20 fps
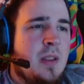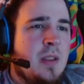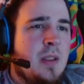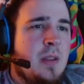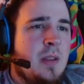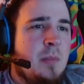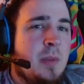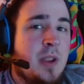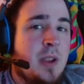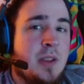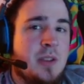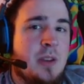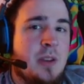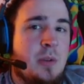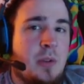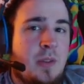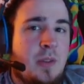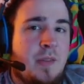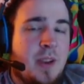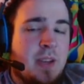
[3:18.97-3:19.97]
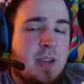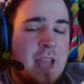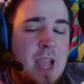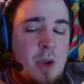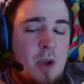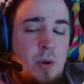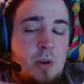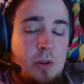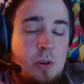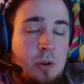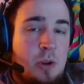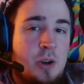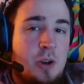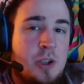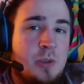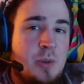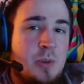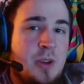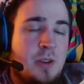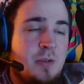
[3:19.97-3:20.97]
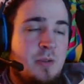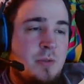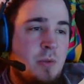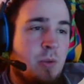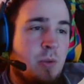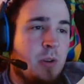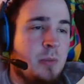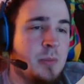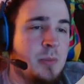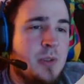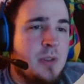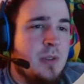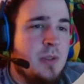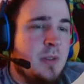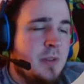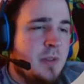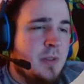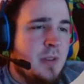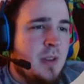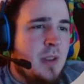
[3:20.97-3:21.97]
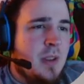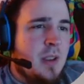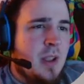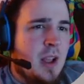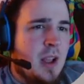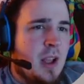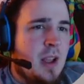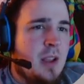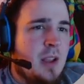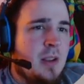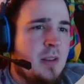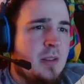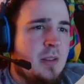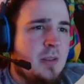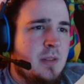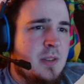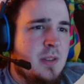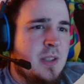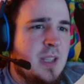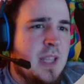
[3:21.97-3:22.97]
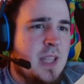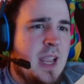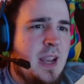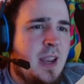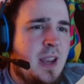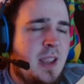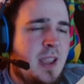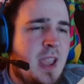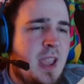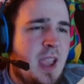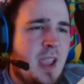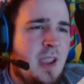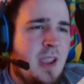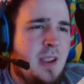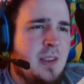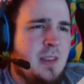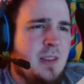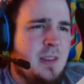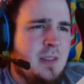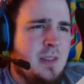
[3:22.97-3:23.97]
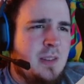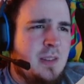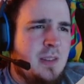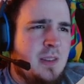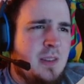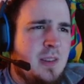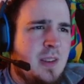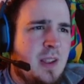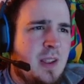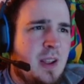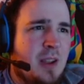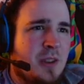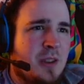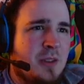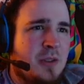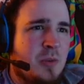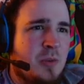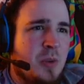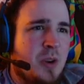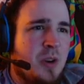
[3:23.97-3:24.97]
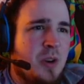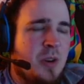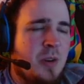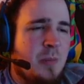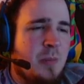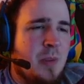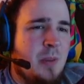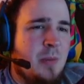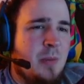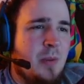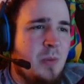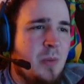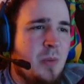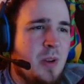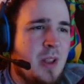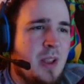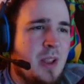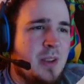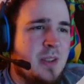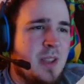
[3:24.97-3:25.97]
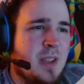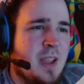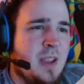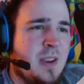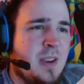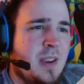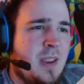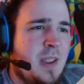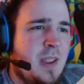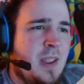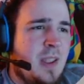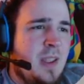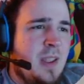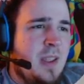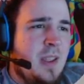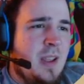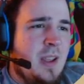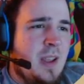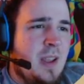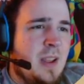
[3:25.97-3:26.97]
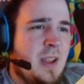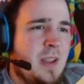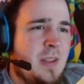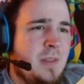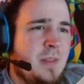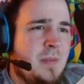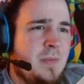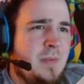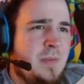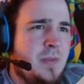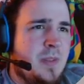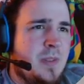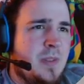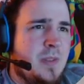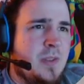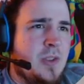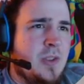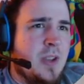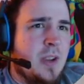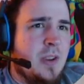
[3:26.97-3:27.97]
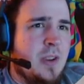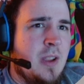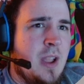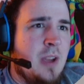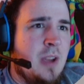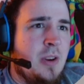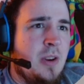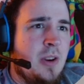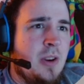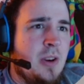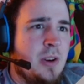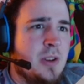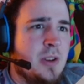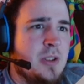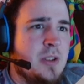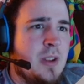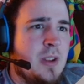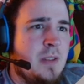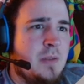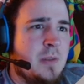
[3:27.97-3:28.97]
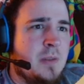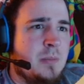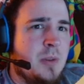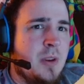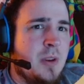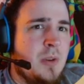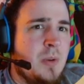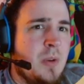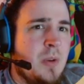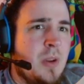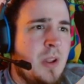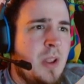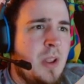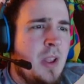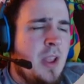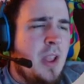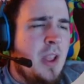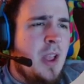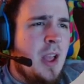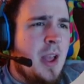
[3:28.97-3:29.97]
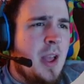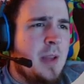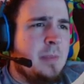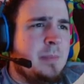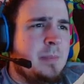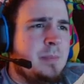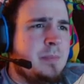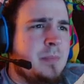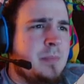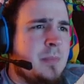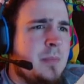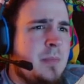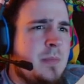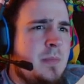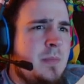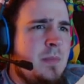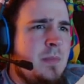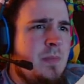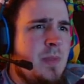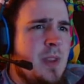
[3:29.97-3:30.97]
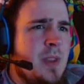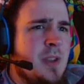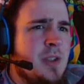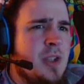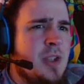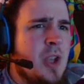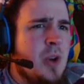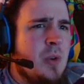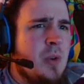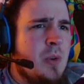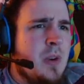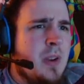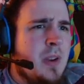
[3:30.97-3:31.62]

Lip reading: because it'll affect how it looks when it deforms. Delaney King on Twitter made me realize that. Uh, check out her stuff; it's pretty cool. Um, so